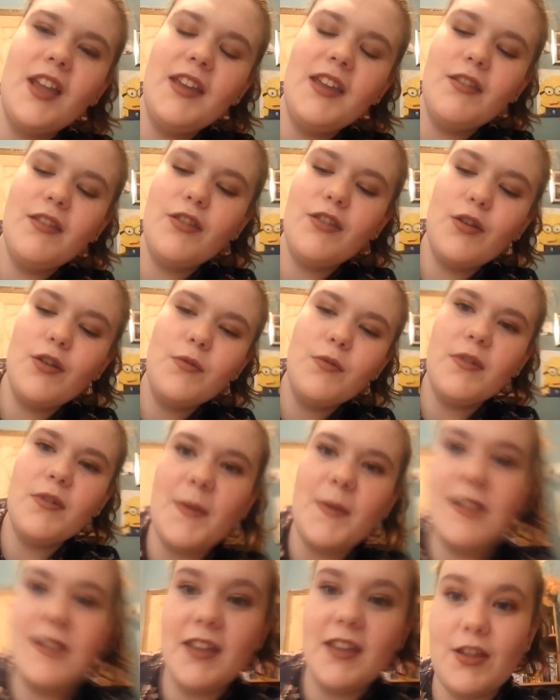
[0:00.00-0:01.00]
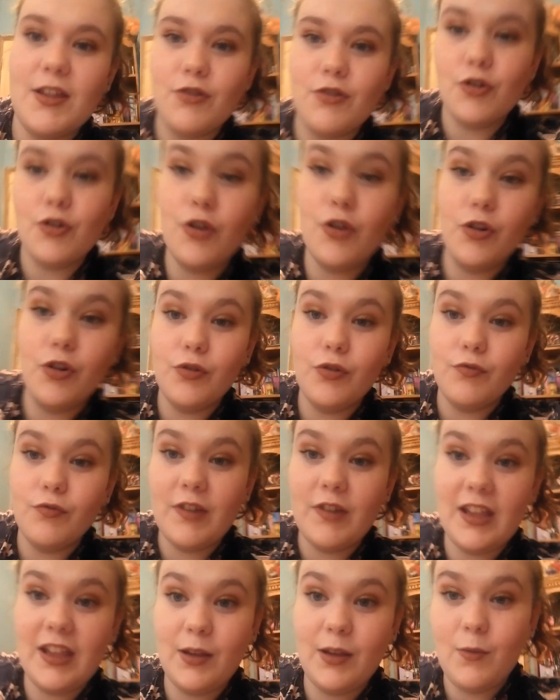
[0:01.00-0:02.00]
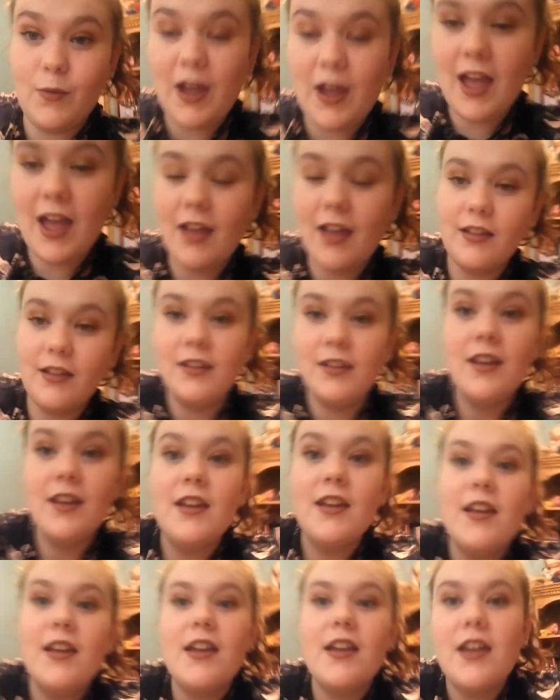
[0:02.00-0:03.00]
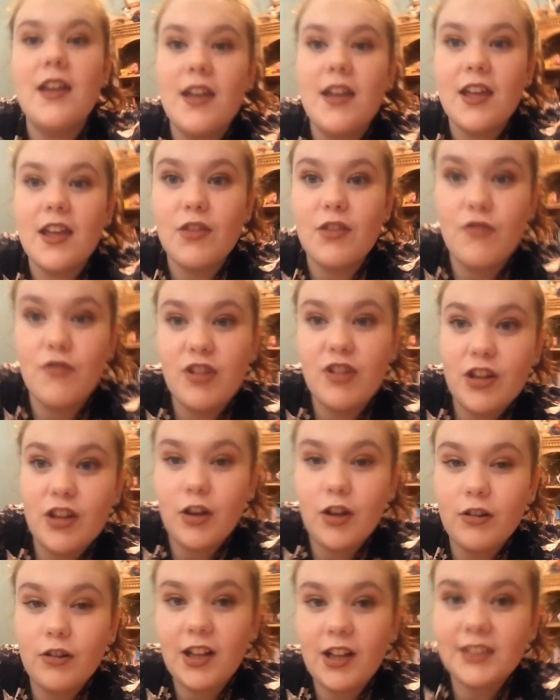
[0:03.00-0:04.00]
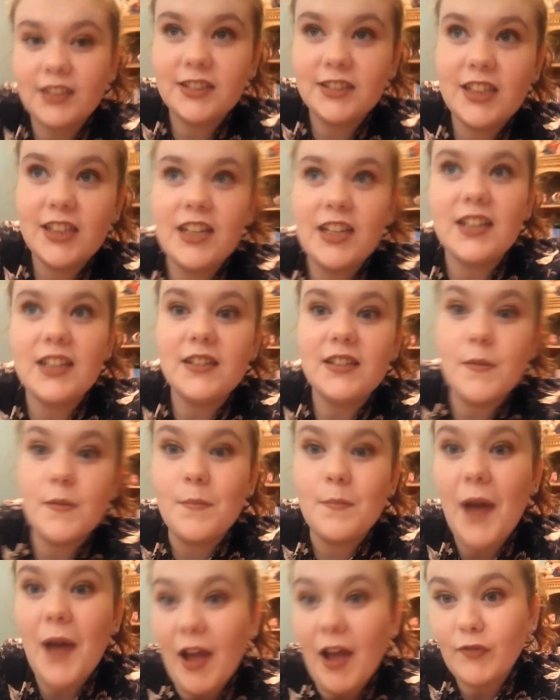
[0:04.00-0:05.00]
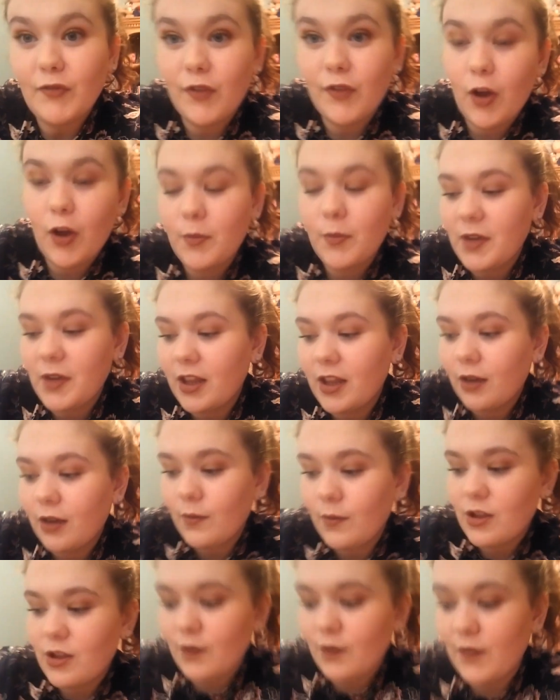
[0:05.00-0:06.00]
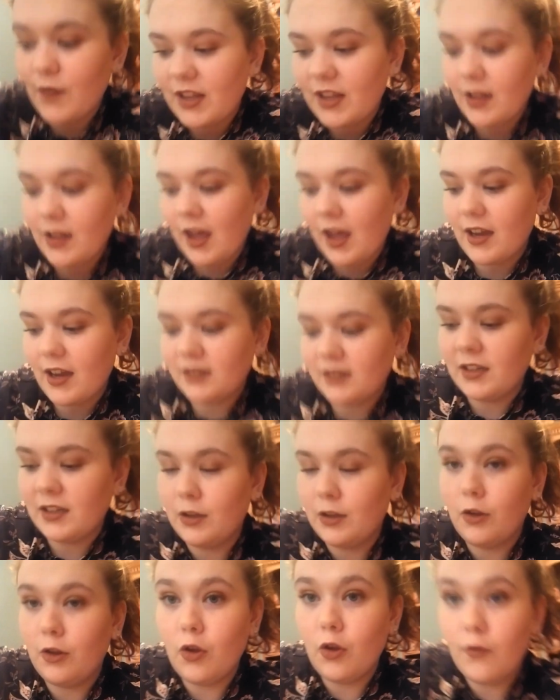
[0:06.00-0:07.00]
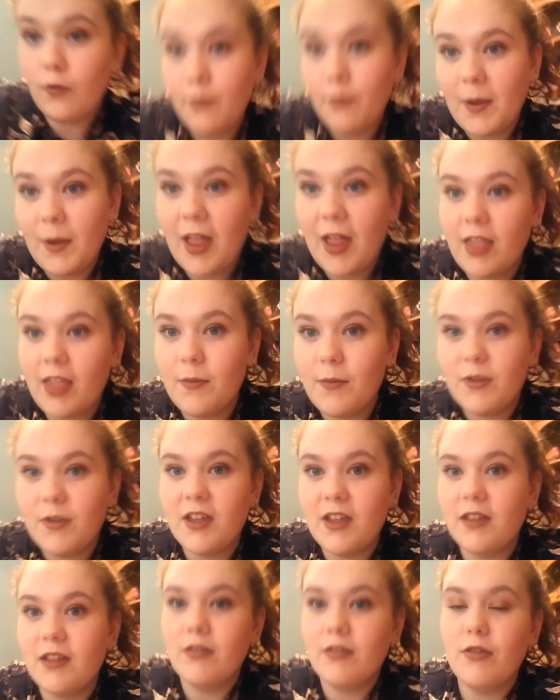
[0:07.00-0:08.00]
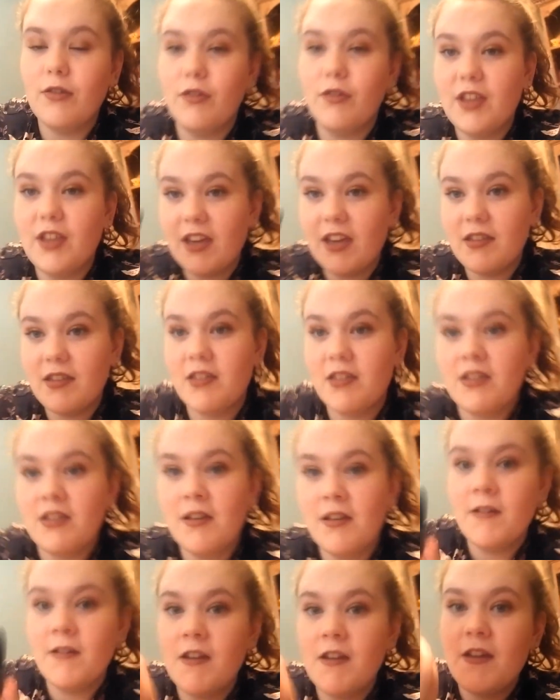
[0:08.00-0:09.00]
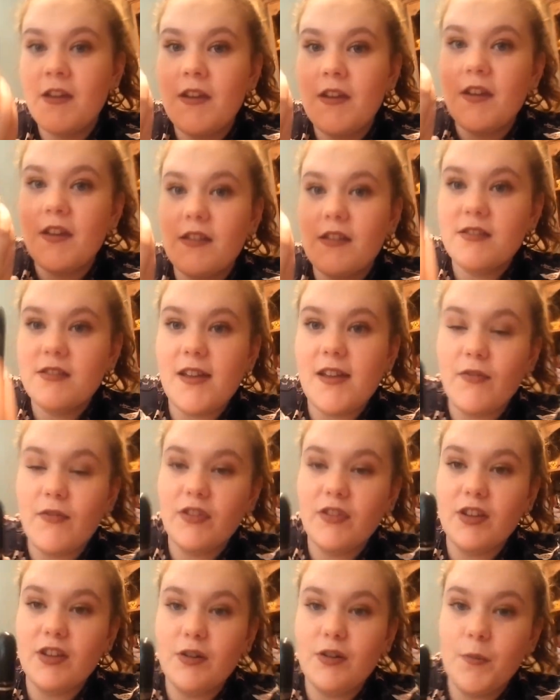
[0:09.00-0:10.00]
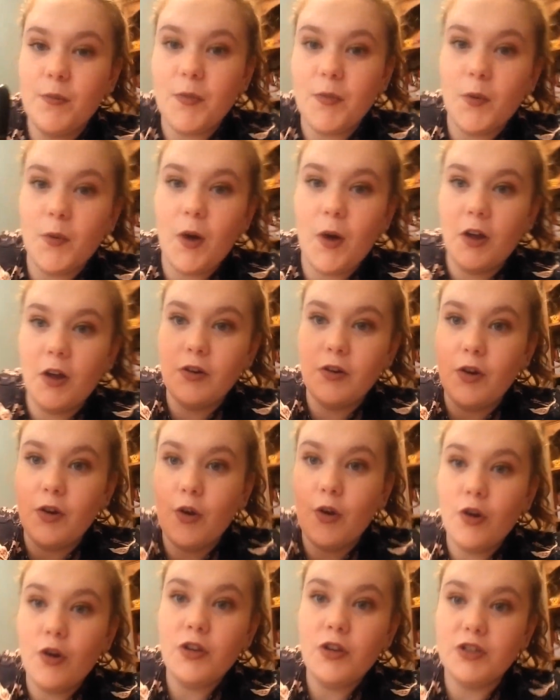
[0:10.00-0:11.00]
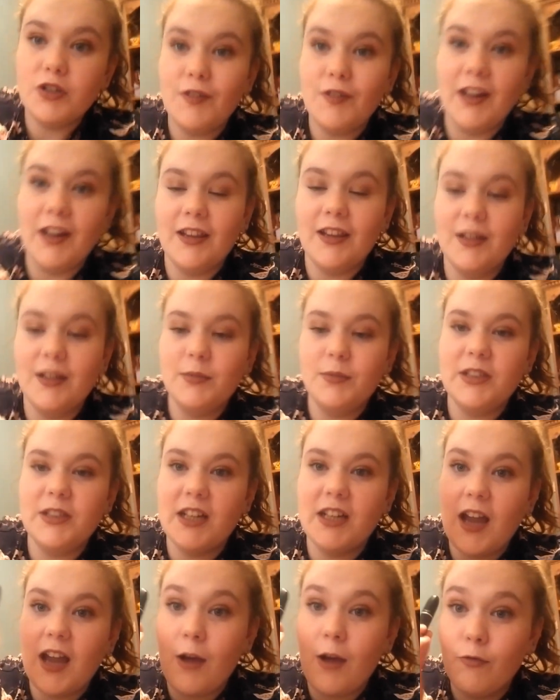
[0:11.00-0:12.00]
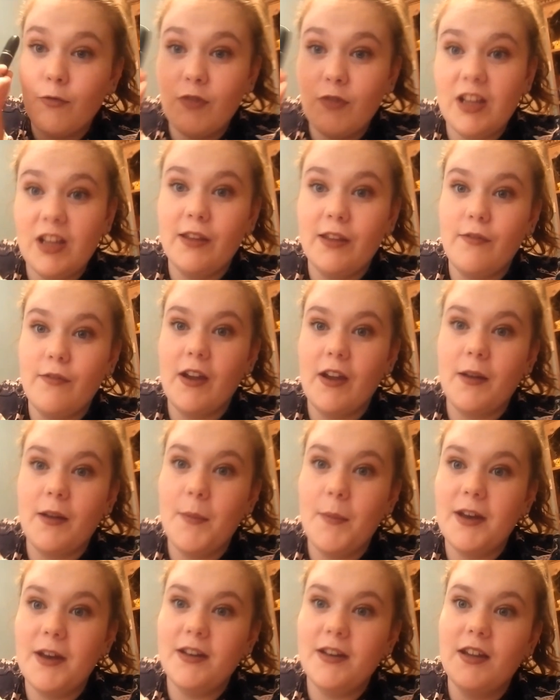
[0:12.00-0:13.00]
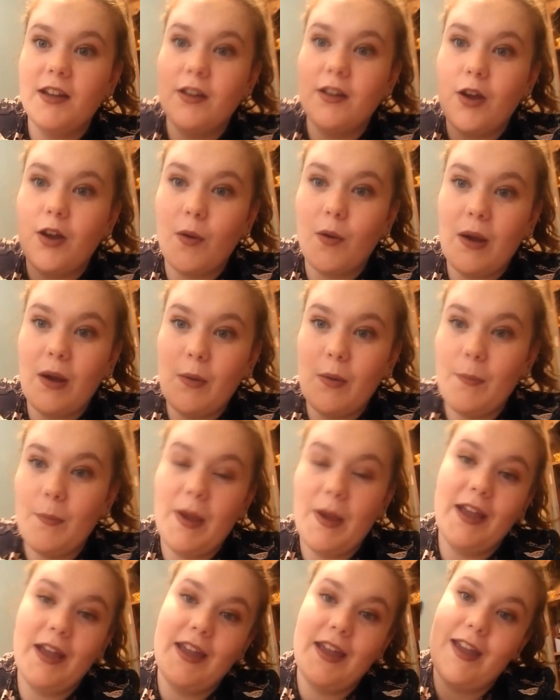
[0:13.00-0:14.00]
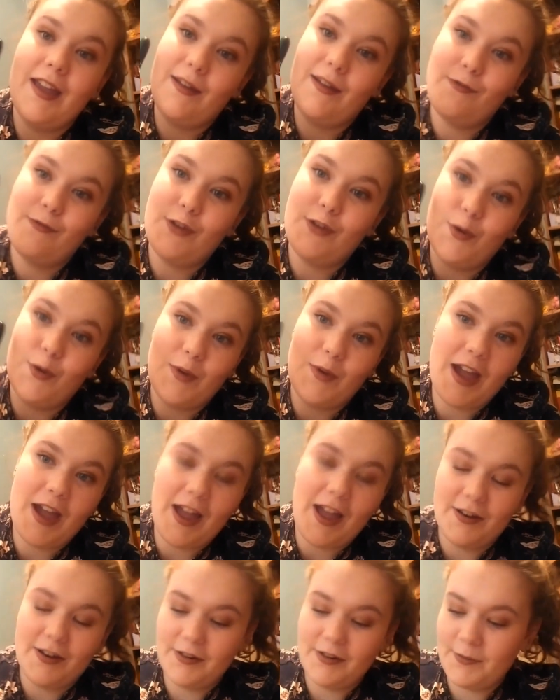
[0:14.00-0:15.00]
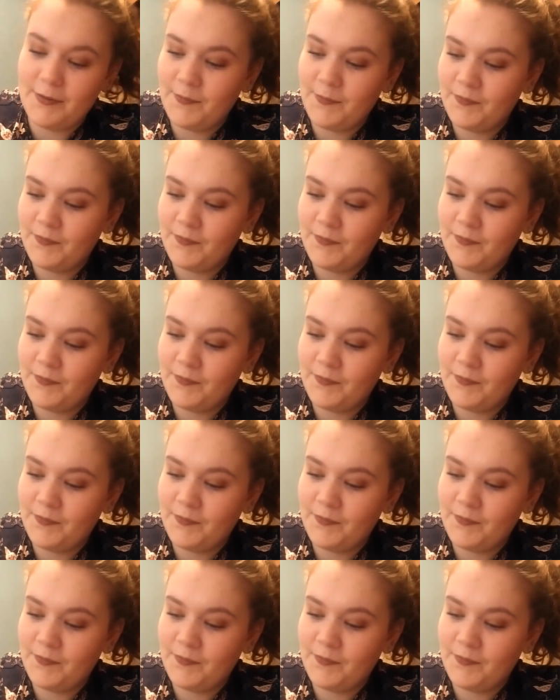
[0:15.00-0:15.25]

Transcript: suits my skin tone really well. It's really long lasting. It's a matte formula, which I really like because I love matte lipsticks. So this, definitely number one. Holy grail lipstick. I really recommend it. Go out and buy it if you can.